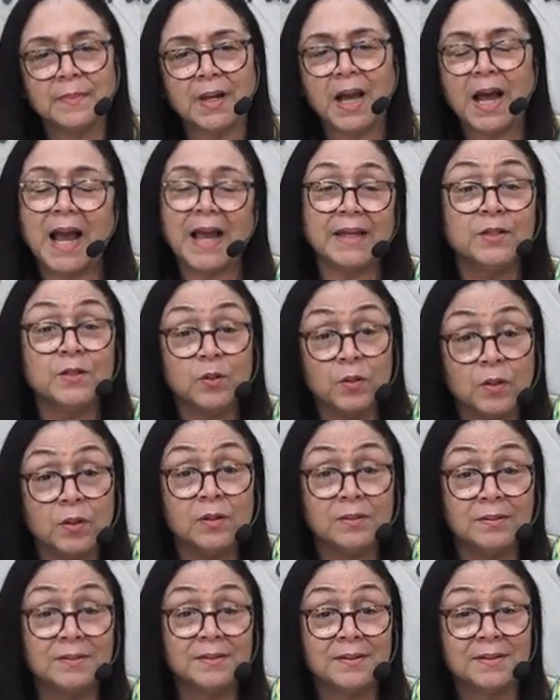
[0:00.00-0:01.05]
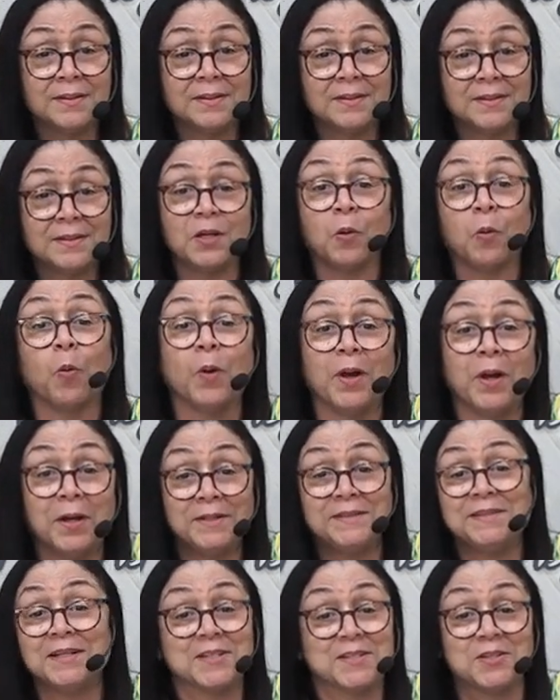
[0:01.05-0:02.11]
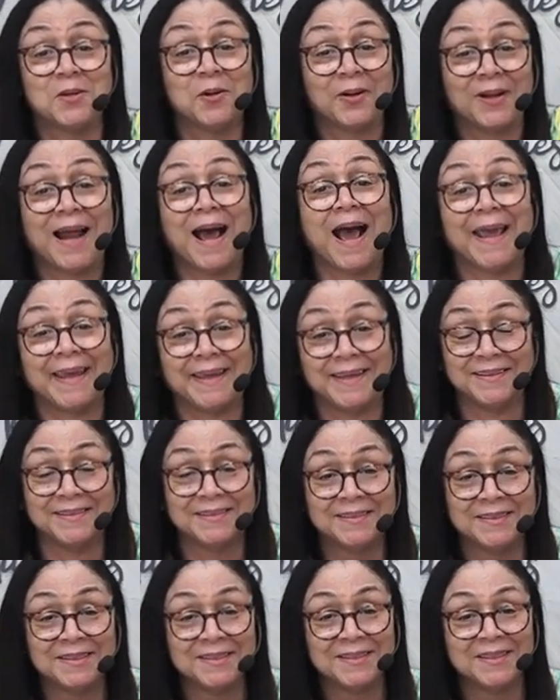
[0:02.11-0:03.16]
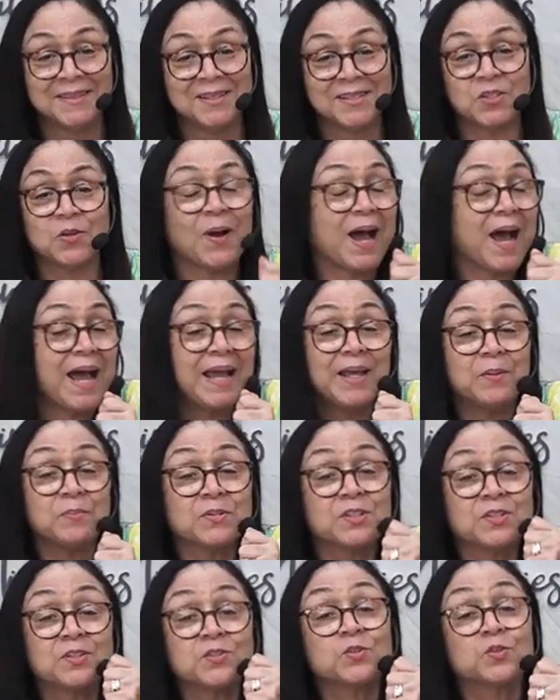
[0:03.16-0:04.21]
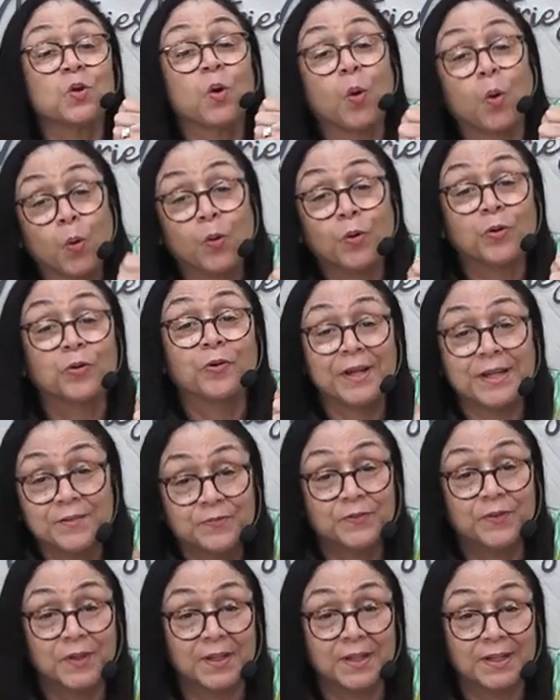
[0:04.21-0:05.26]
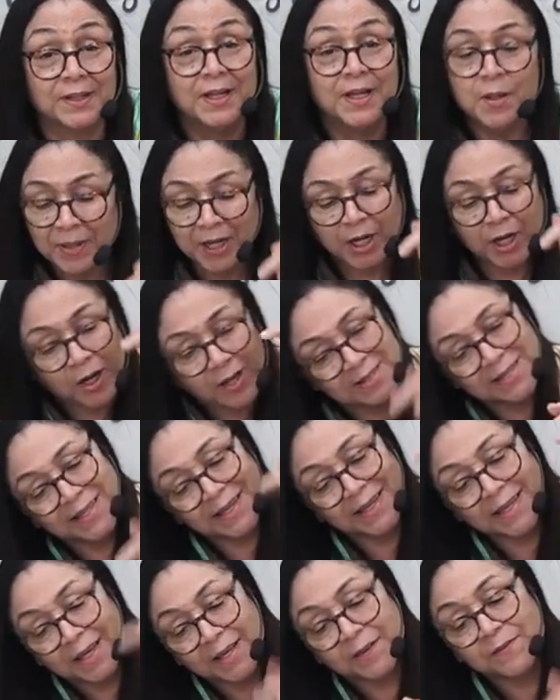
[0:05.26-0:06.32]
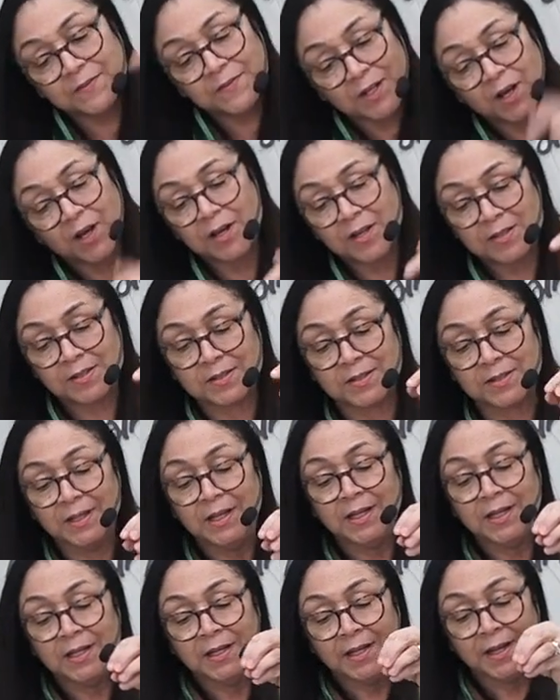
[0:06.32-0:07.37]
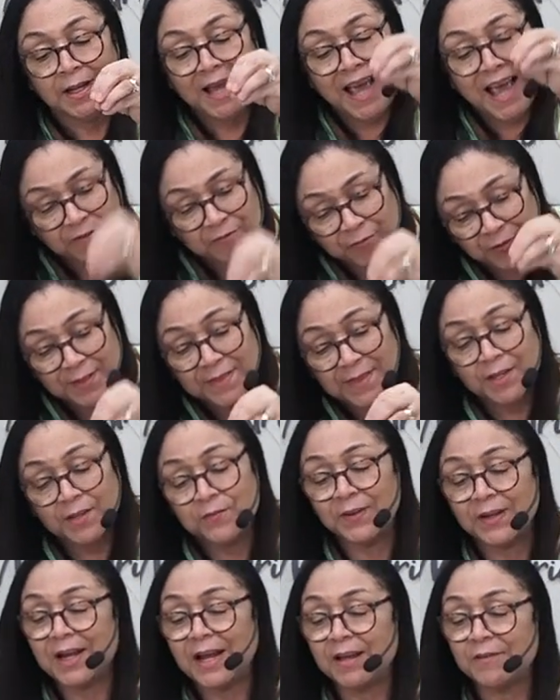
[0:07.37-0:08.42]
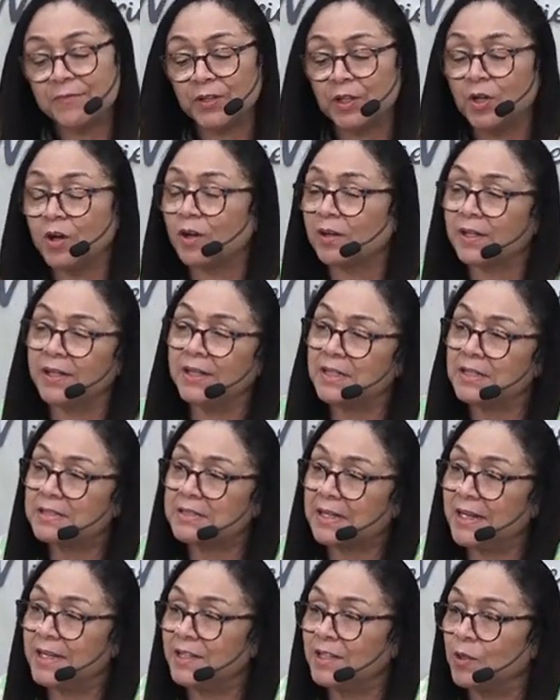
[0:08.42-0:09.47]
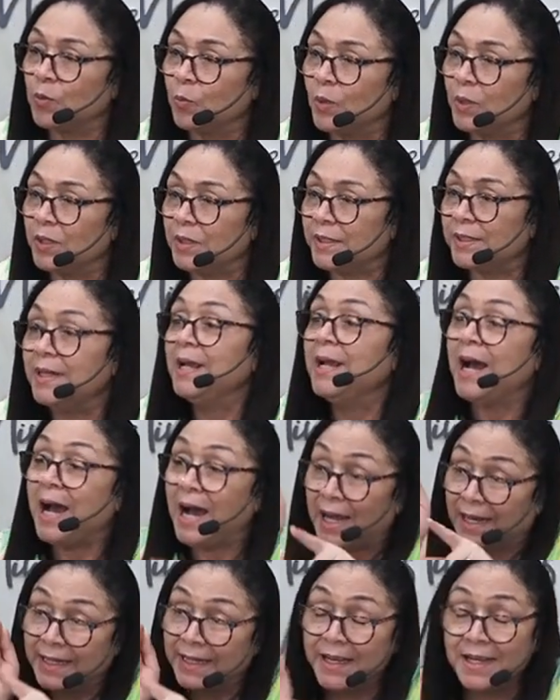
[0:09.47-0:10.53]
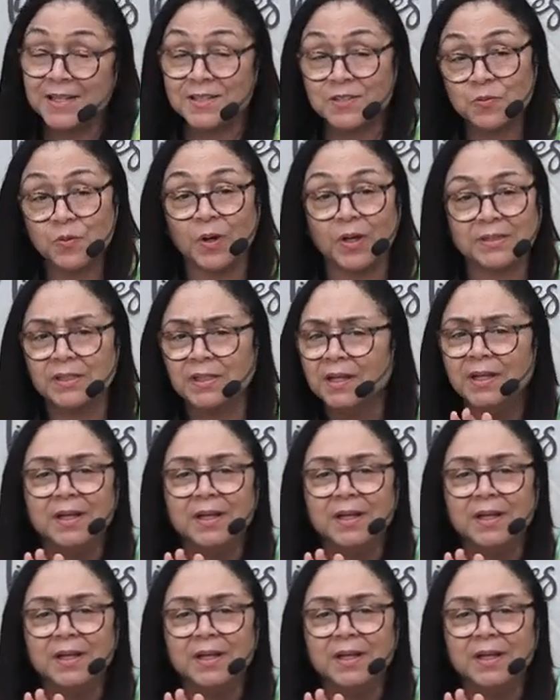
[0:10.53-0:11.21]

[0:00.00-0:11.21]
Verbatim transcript: I know the word does not lie. So I am so grateful because he gives us everything for life and godliness in the word. And here's what